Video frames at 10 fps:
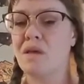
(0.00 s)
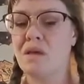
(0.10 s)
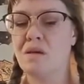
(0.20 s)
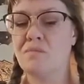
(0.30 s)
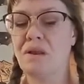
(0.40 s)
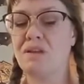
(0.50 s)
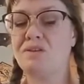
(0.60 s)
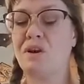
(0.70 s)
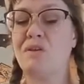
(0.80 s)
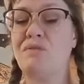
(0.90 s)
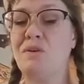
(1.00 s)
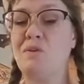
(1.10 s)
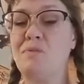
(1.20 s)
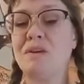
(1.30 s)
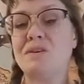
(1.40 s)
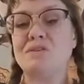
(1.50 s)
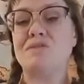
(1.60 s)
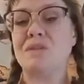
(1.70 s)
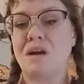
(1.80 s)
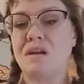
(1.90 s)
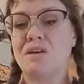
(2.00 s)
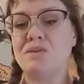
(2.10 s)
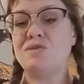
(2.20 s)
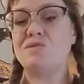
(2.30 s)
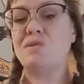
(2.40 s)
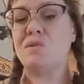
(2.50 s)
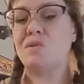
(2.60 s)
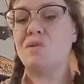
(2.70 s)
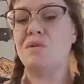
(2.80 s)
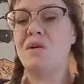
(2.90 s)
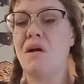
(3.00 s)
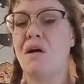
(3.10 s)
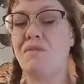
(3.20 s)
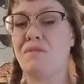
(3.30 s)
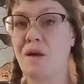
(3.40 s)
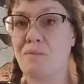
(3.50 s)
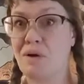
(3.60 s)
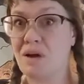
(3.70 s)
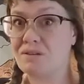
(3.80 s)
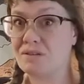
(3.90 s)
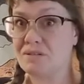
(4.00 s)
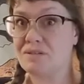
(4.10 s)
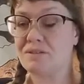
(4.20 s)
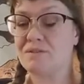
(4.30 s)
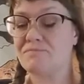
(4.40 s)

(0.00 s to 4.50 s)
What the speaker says: But it's hard for you because you're not in control of that process.